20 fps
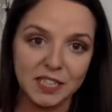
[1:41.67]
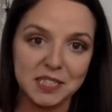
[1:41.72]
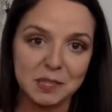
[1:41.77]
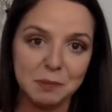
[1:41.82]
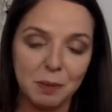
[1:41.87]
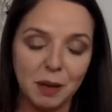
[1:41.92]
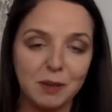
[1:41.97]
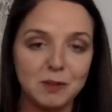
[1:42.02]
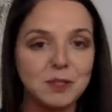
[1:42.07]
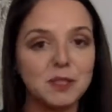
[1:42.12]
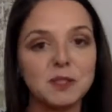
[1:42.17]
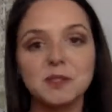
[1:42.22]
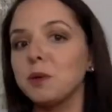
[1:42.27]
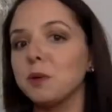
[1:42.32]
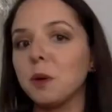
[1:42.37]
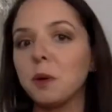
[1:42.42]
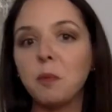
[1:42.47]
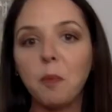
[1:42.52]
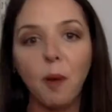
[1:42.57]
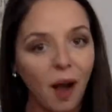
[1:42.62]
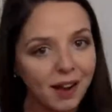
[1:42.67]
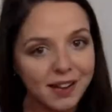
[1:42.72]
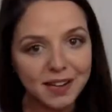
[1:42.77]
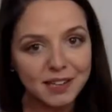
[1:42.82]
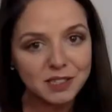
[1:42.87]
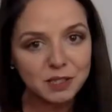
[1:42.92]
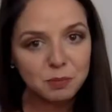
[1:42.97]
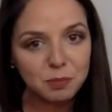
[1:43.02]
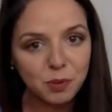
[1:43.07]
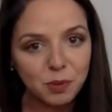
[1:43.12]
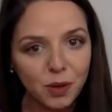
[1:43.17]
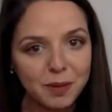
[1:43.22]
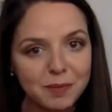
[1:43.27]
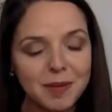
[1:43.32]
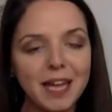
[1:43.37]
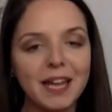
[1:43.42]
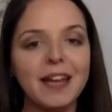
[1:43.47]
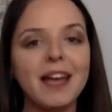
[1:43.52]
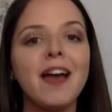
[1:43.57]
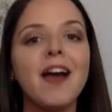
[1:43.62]
spouses who are rocking
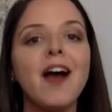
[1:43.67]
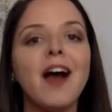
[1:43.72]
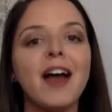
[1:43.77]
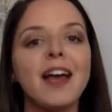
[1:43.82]
deployment